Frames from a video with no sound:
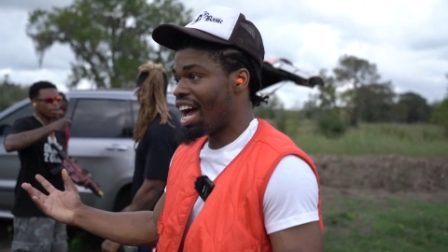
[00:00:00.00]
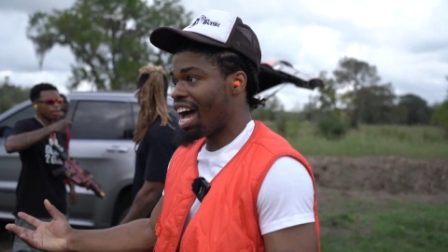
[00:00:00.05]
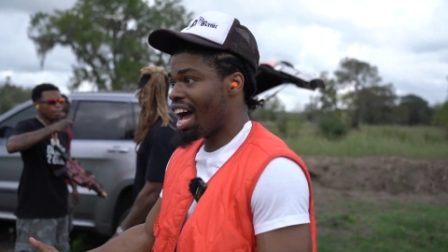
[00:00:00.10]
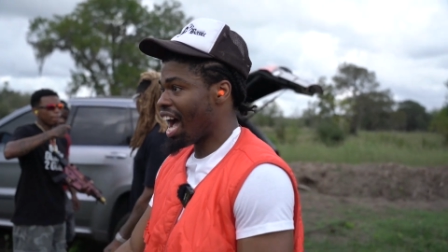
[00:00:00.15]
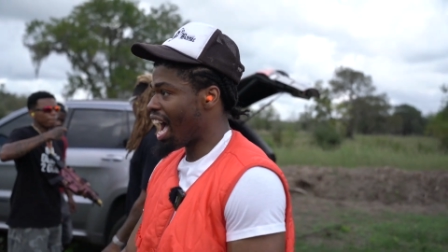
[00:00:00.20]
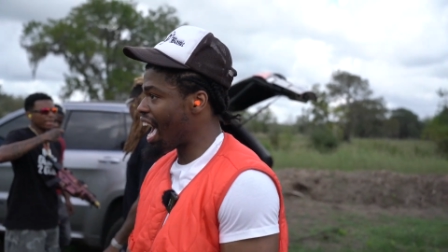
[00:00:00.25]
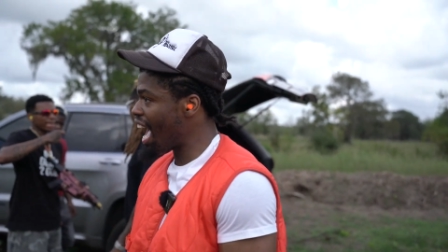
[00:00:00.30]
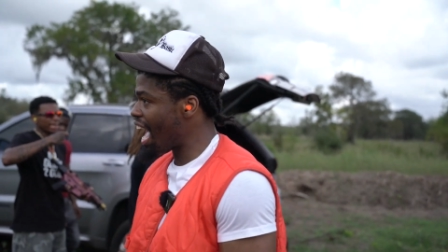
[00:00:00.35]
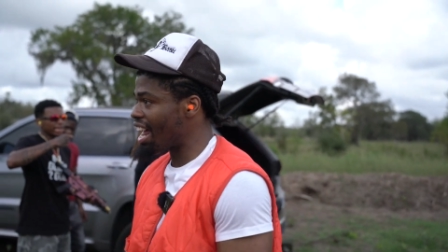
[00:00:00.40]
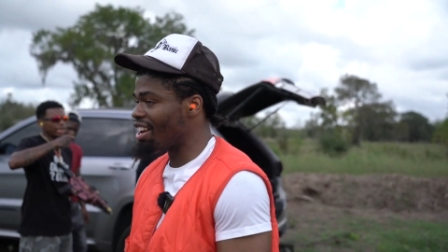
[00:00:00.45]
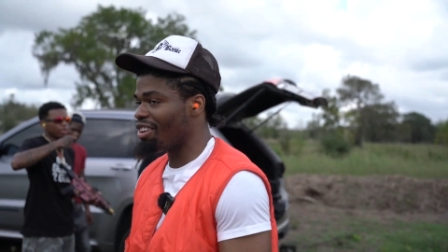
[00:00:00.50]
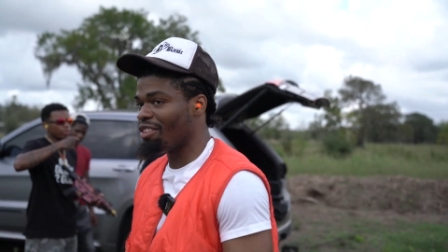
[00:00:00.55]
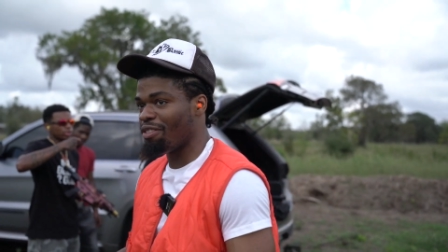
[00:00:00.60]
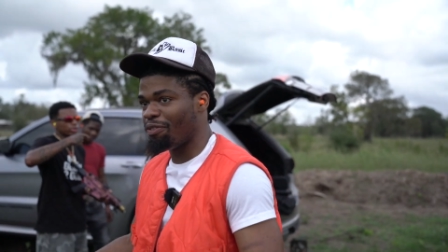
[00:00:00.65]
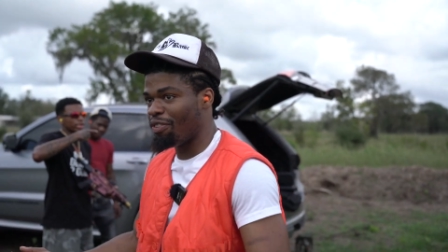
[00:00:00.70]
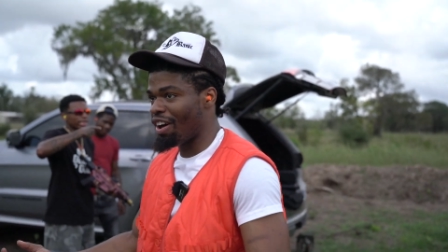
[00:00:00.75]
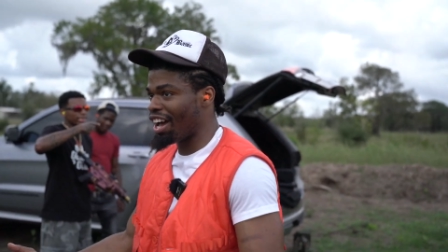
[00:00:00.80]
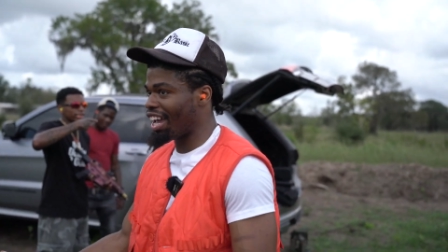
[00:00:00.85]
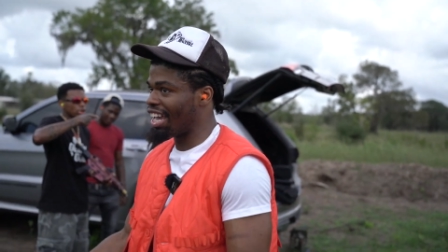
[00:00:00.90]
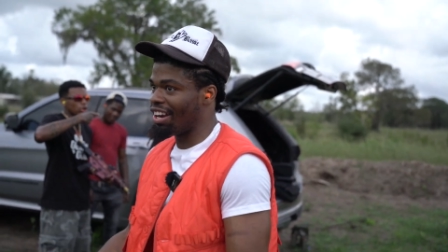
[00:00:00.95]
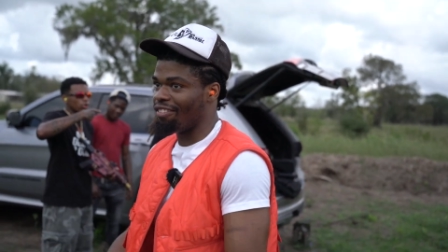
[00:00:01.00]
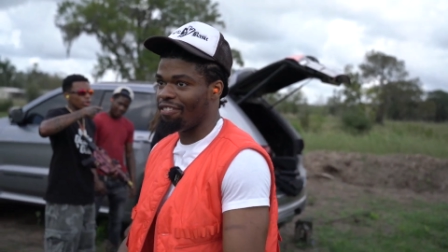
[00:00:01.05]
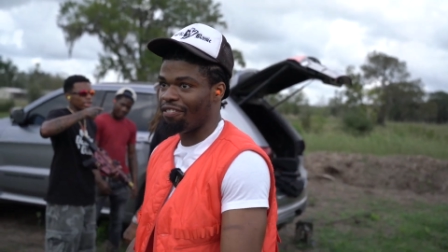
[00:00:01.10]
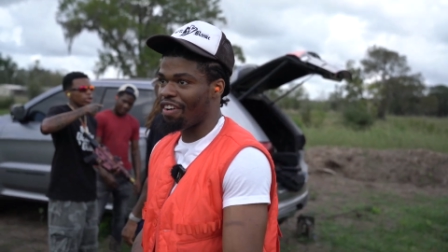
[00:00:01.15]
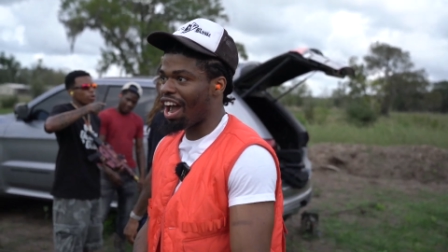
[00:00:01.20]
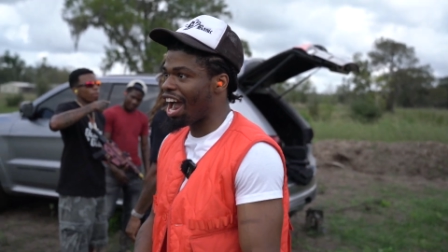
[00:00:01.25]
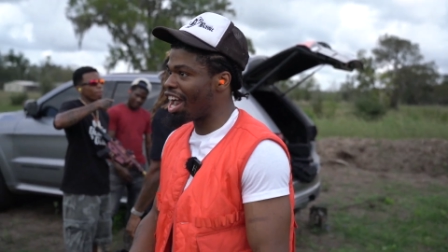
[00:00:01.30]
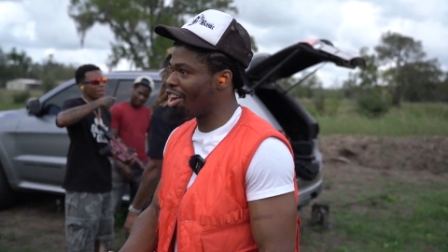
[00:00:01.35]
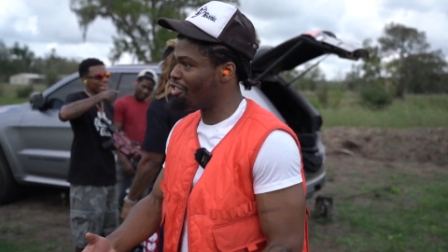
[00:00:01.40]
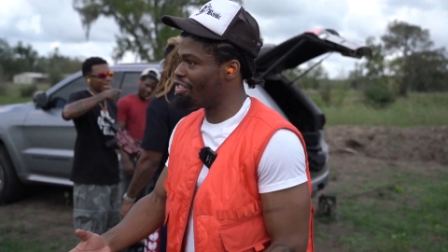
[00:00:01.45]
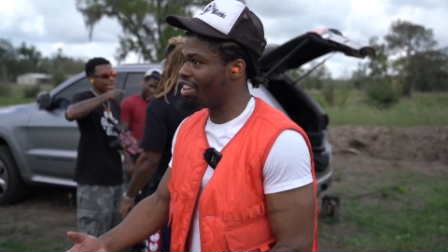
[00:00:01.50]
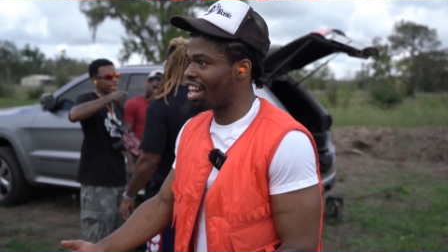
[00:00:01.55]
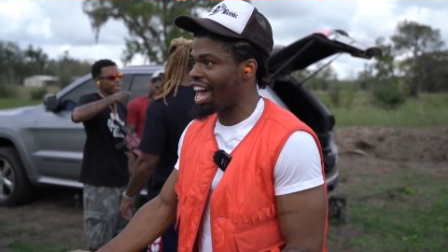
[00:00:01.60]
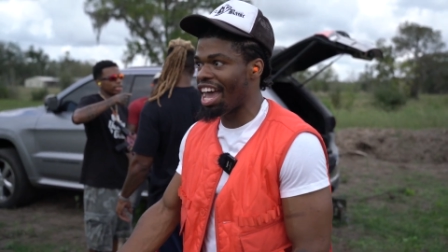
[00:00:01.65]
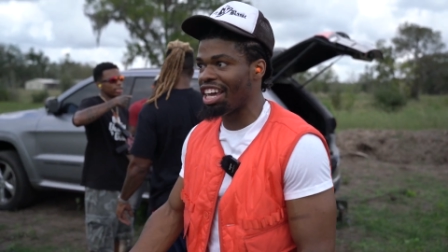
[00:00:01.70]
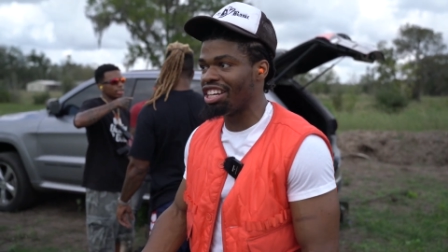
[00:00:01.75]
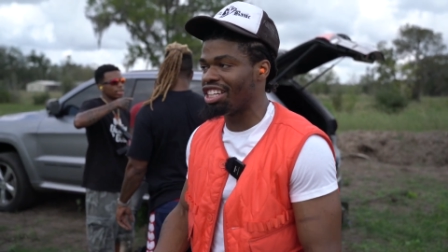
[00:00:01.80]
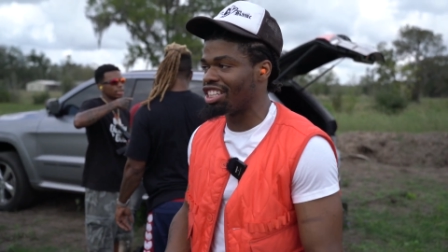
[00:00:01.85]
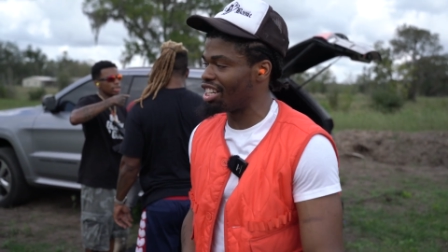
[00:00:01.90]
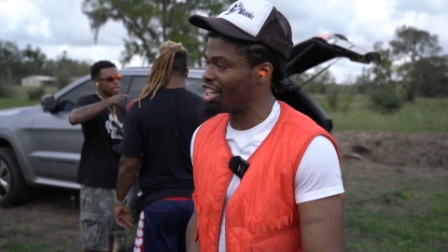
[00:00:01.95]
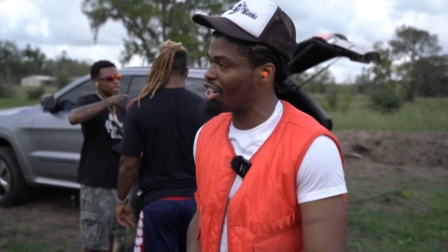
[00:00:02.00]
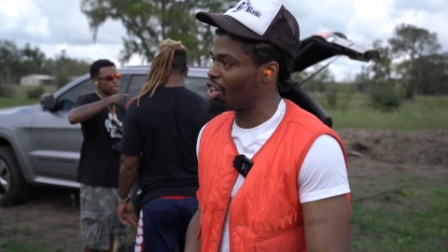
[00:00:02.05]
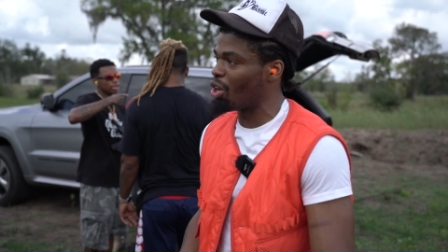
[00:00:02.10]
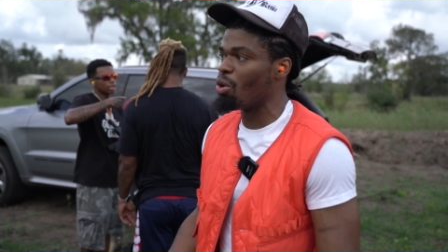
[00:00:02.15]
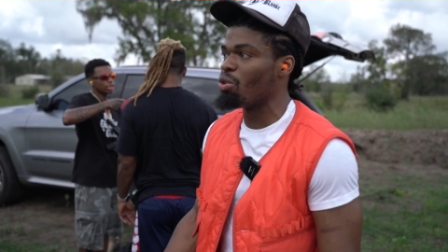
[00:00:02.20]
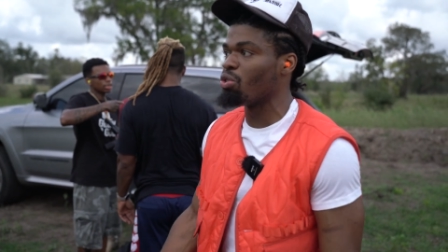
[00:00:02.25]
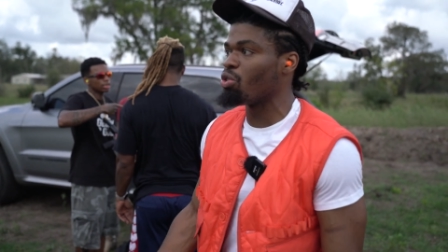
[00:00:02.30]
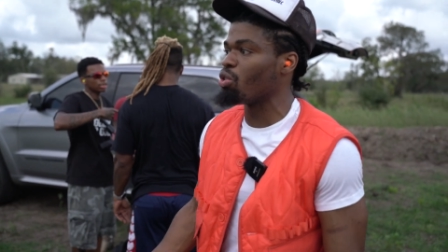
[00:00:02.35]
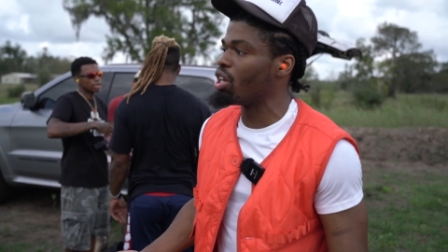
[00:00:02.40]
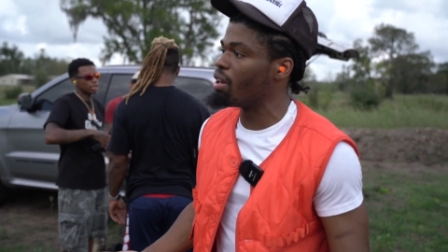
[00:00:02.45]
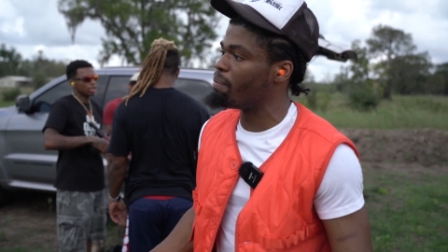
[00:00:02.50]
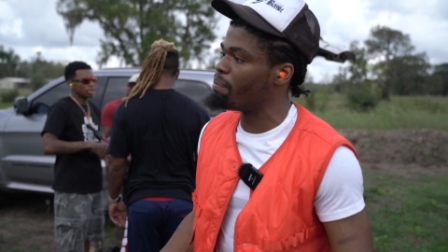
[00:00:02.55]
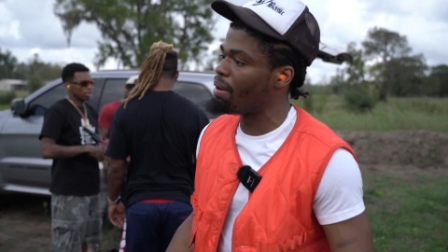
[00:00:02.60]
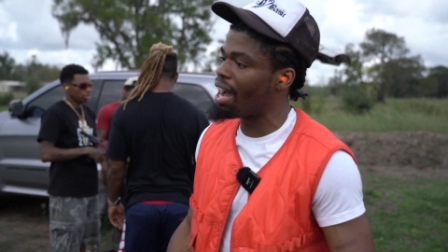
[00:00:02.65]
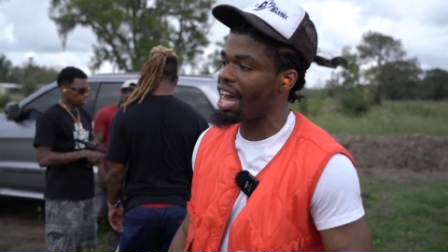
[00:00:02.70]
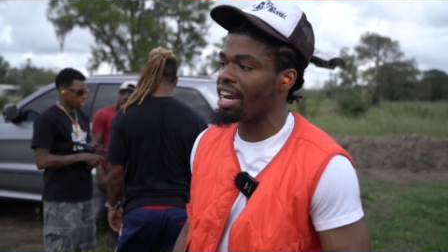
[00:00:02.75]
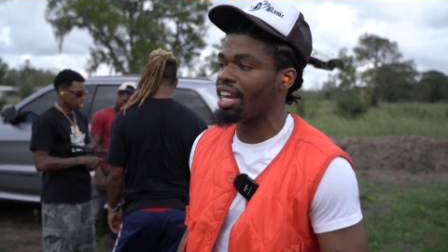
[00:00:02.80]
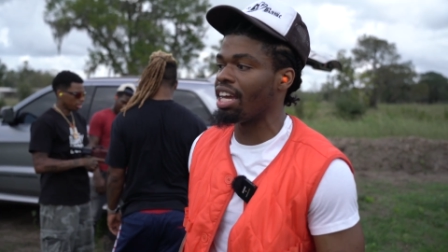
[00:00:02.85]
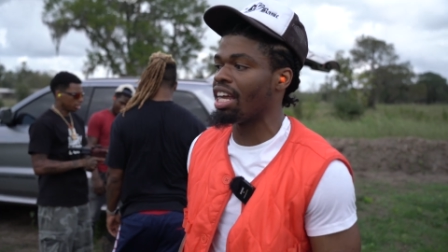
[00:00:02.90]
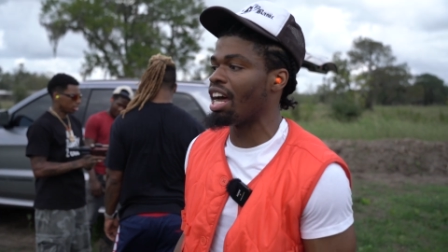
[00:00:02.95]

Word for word: hot fucking fire and ice shit going through your body.